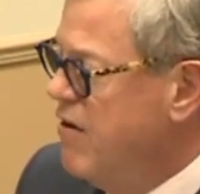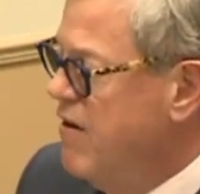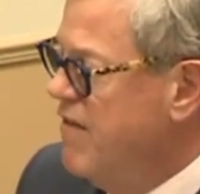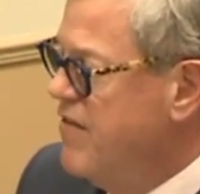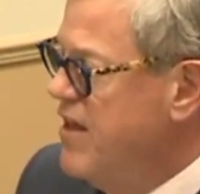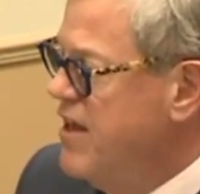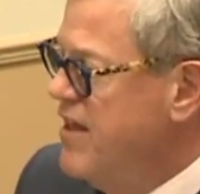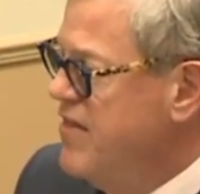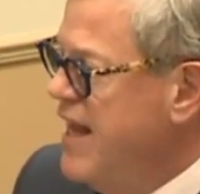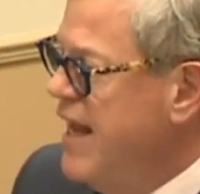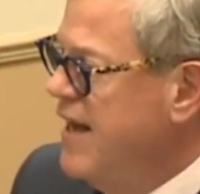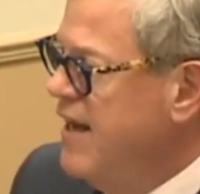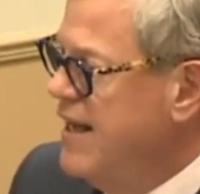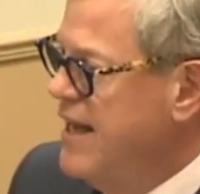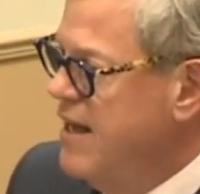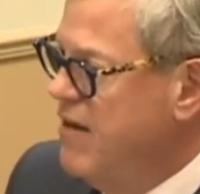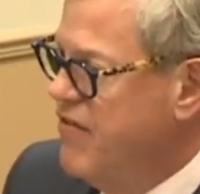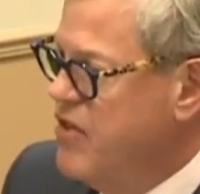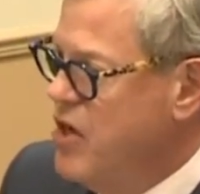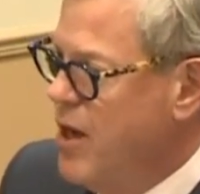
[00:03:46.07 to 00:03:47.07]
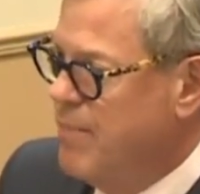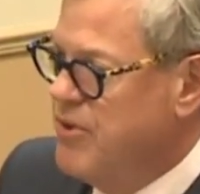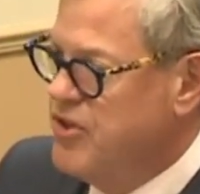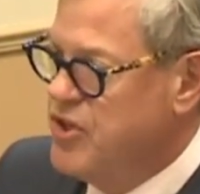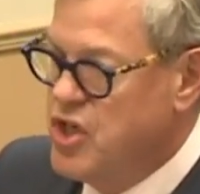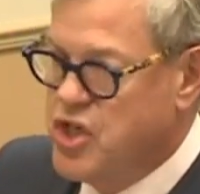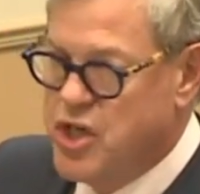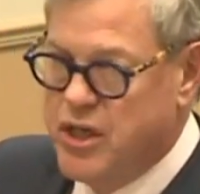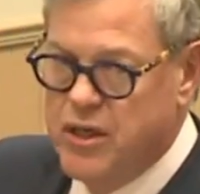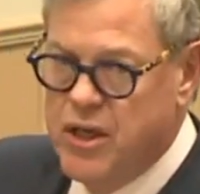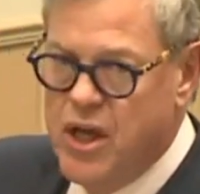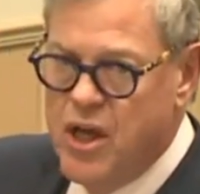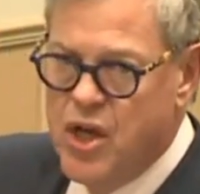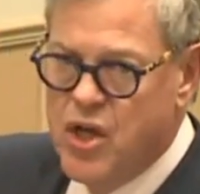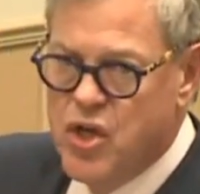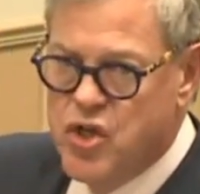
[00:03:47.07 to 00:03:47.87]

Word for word: of the then leader of the opposition